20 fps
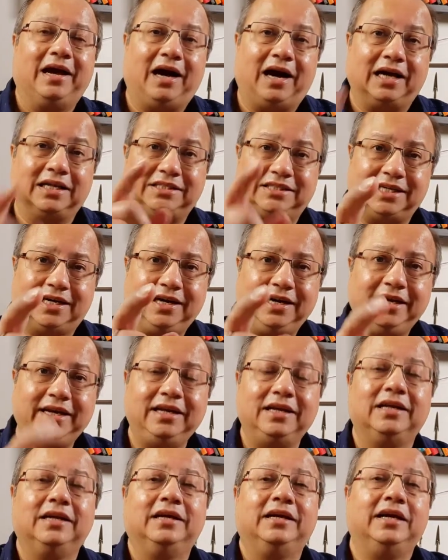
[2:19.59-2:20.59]

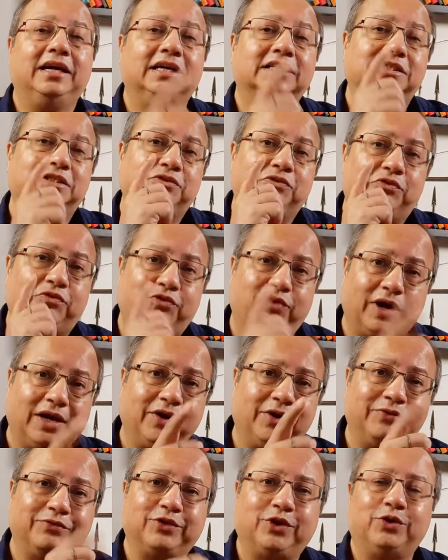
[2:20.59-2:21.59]
Agile is one
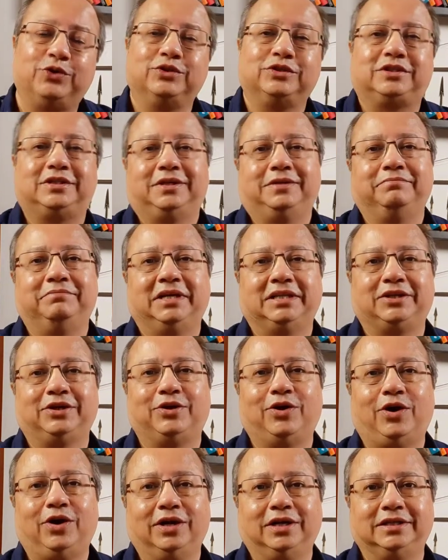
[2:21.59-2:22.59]
of those
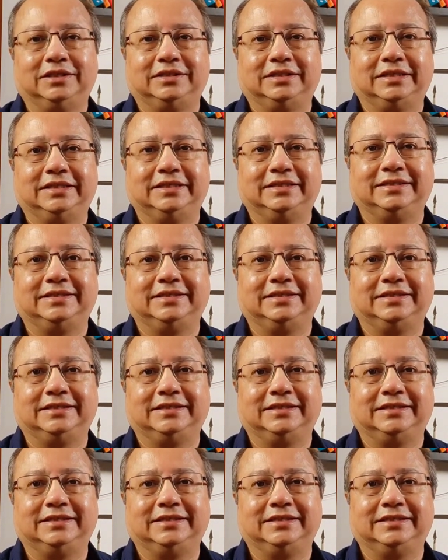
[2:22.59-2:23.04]
methodologies.